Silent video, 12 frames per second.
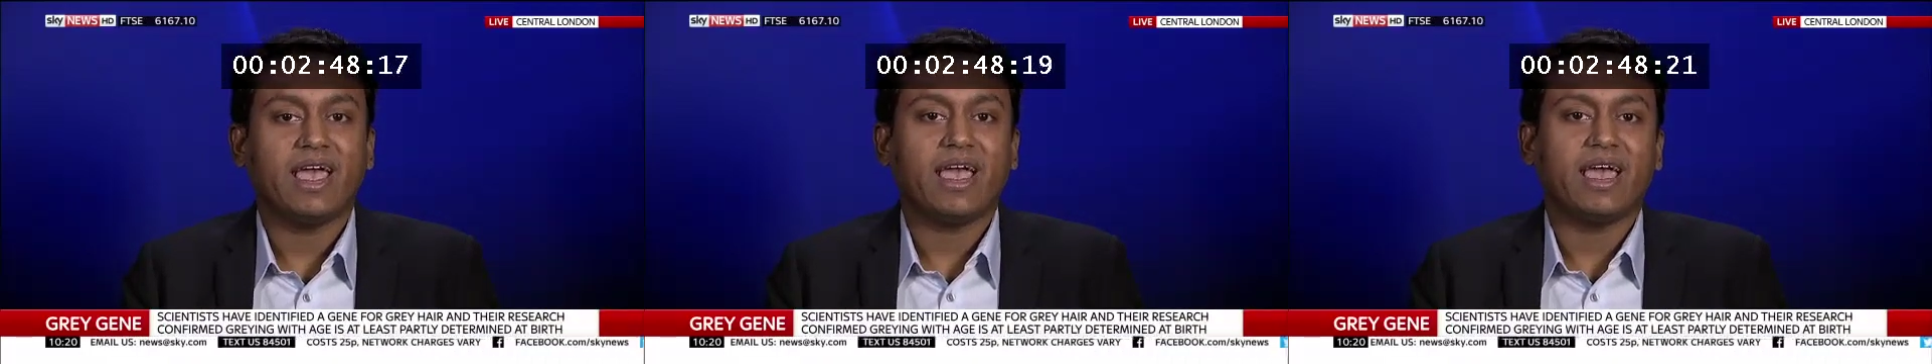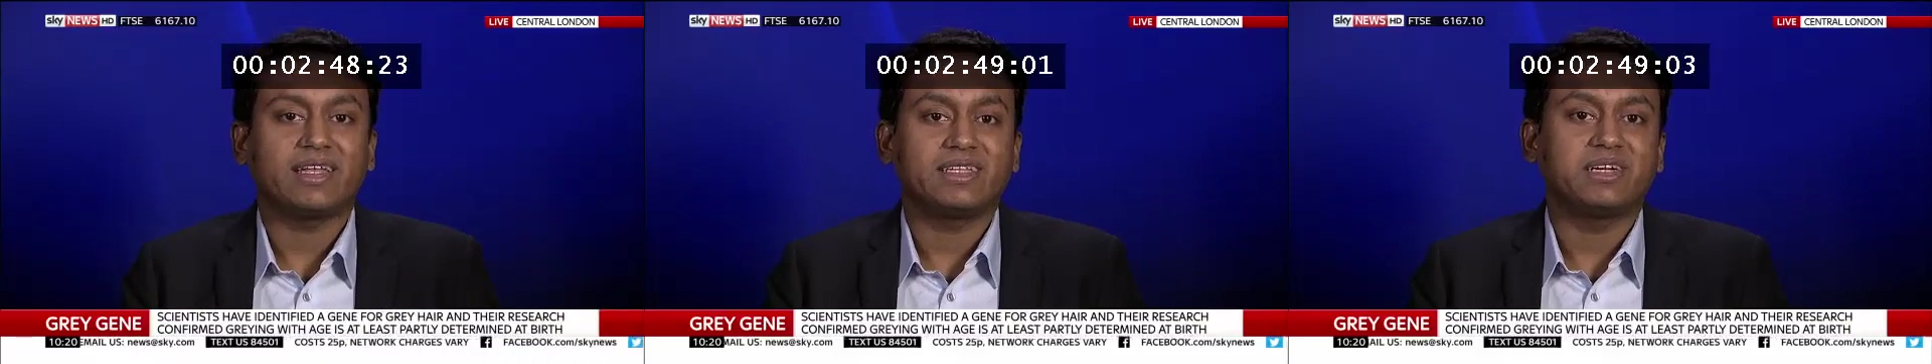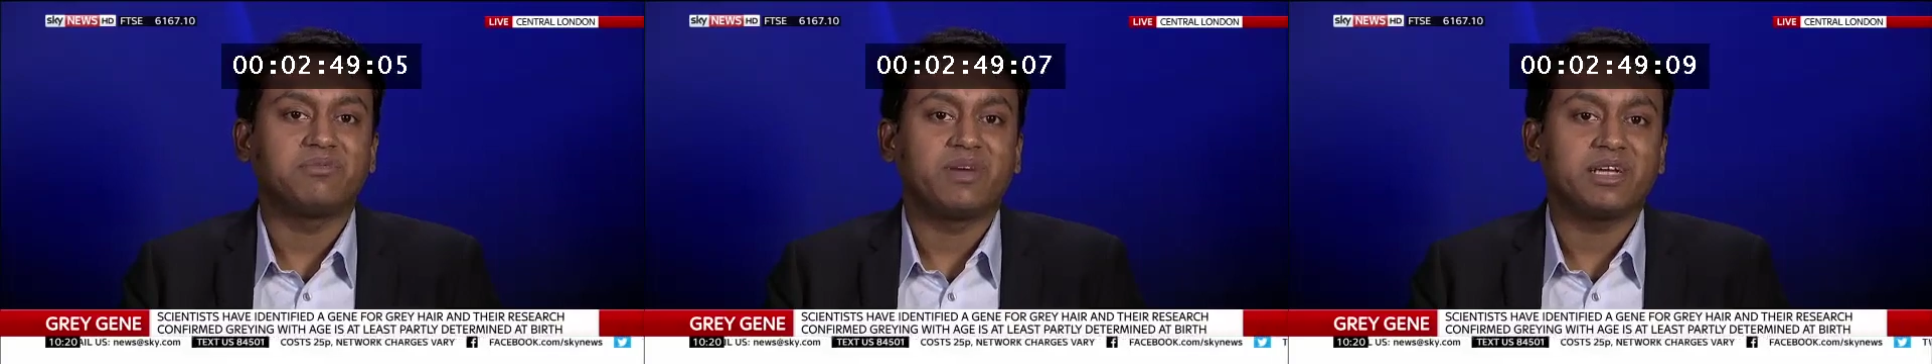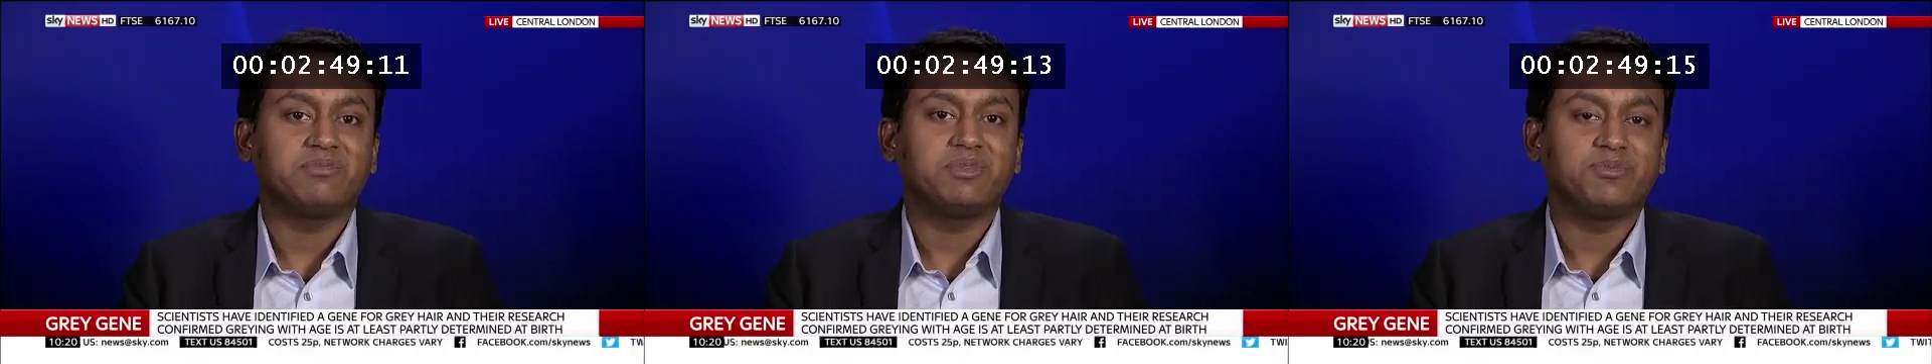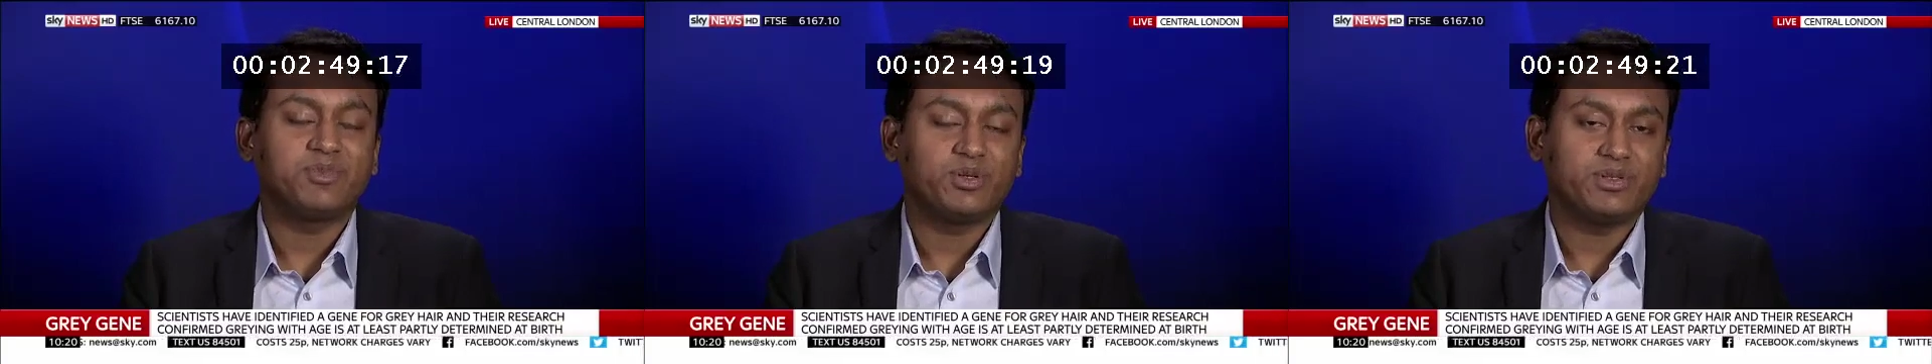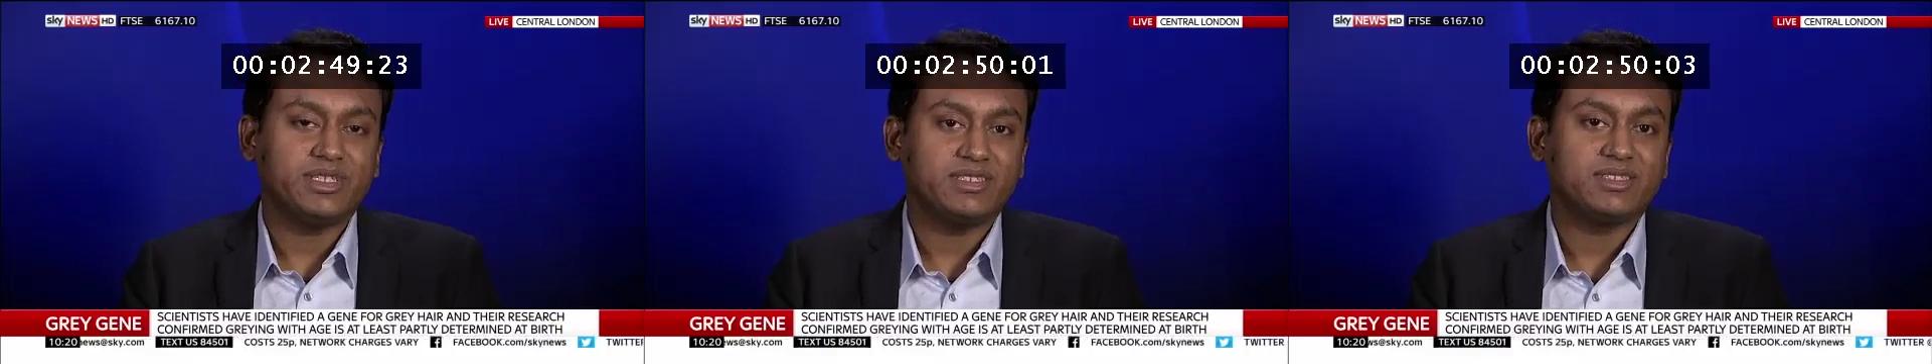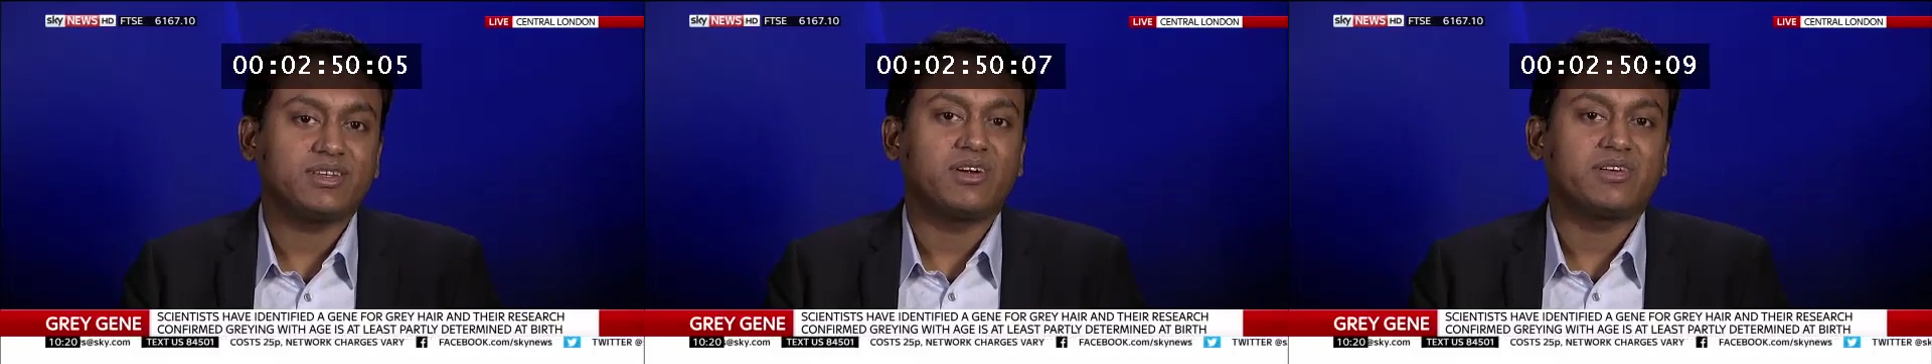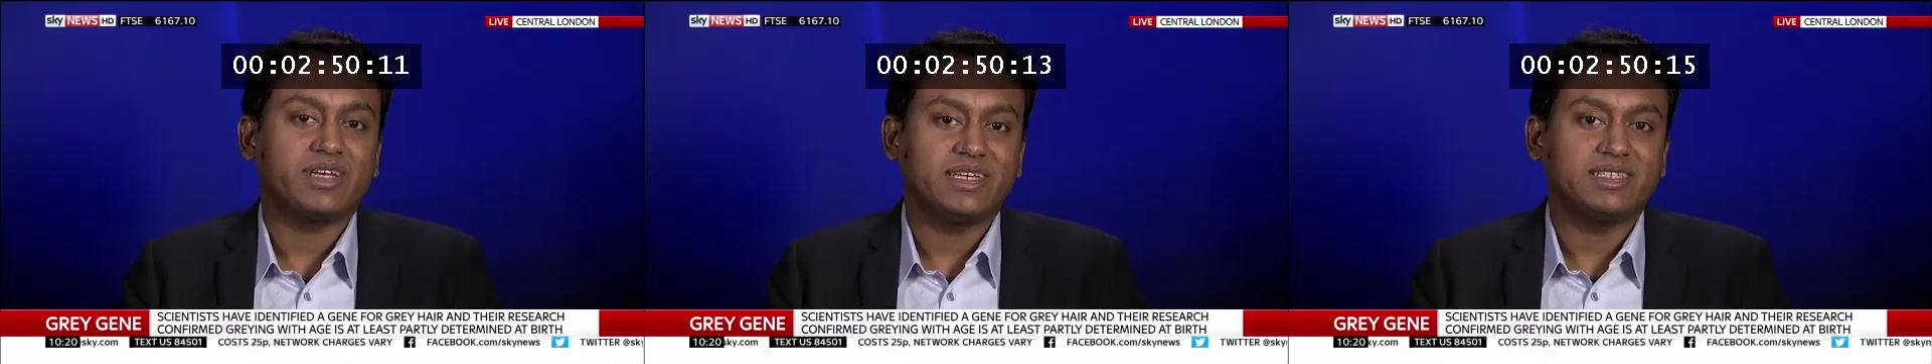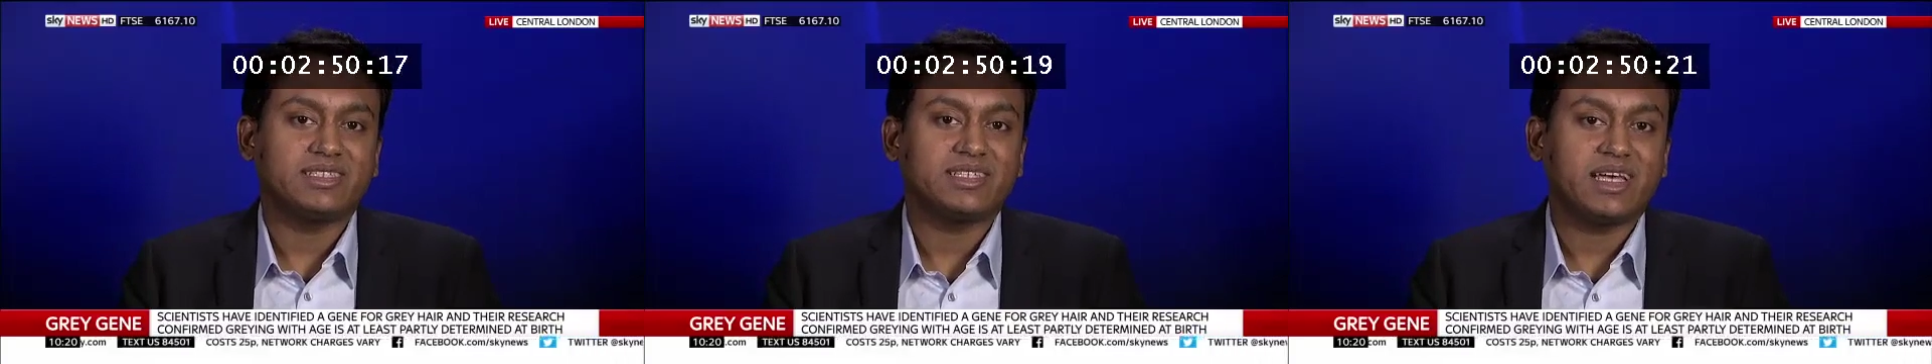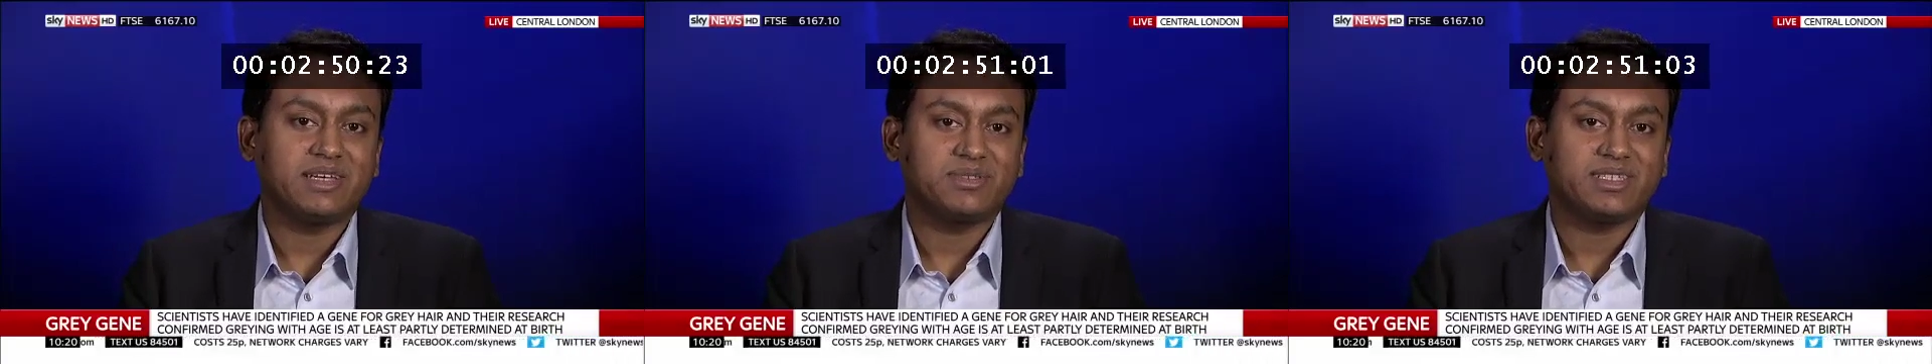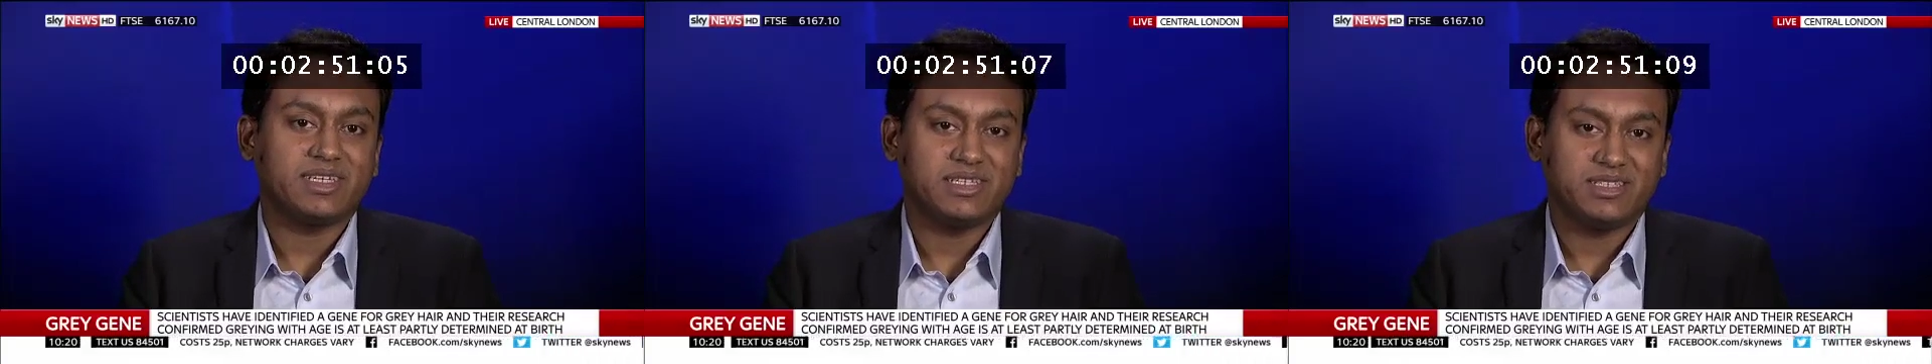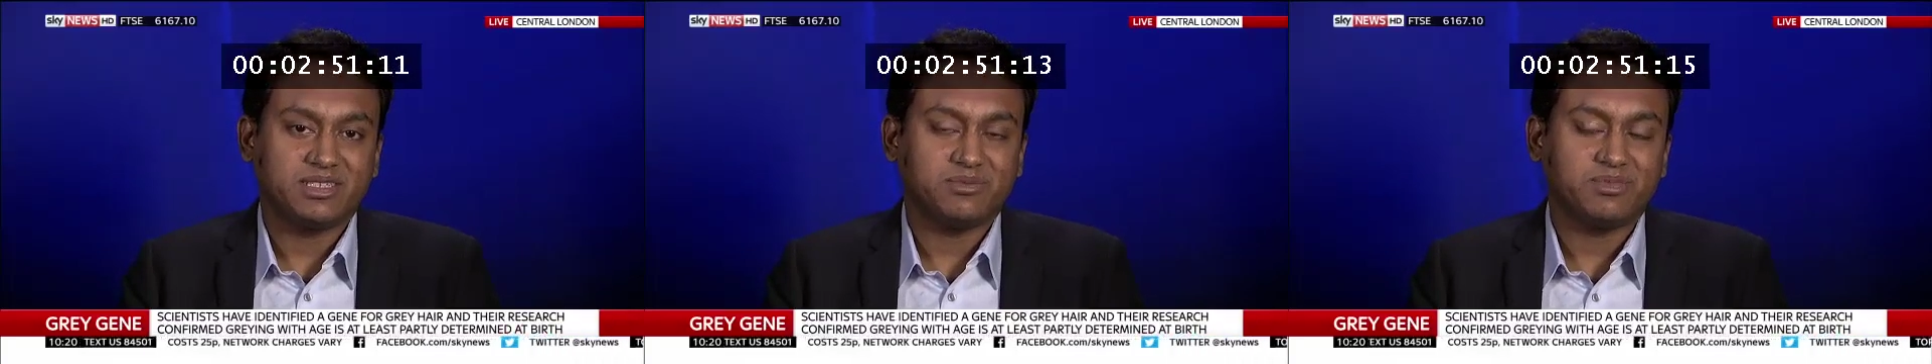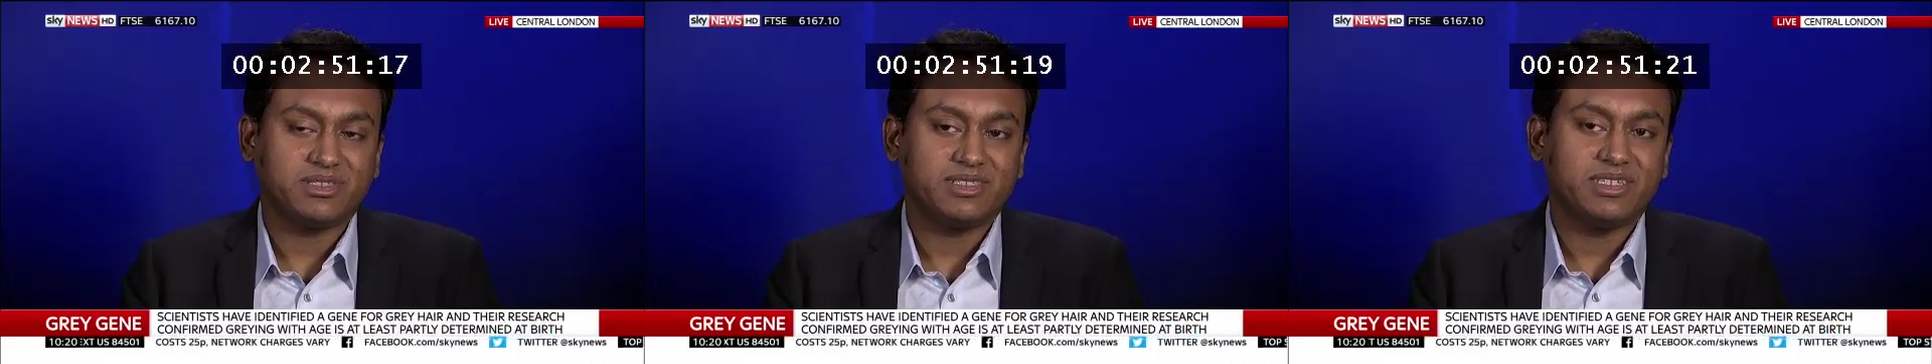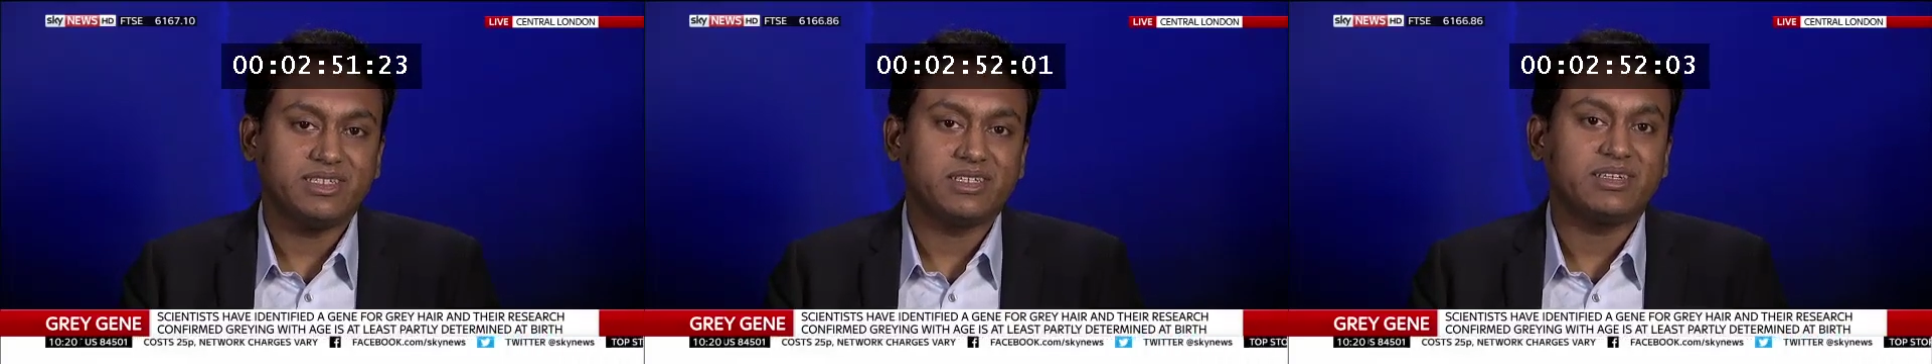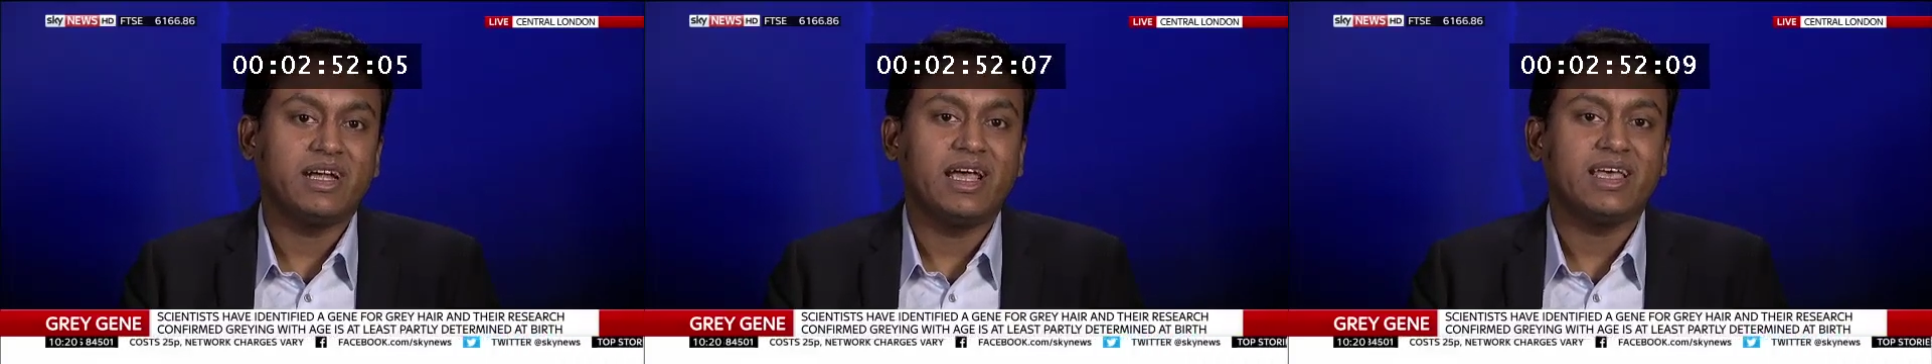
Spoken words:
and there might be proteins or enzymes in this procedure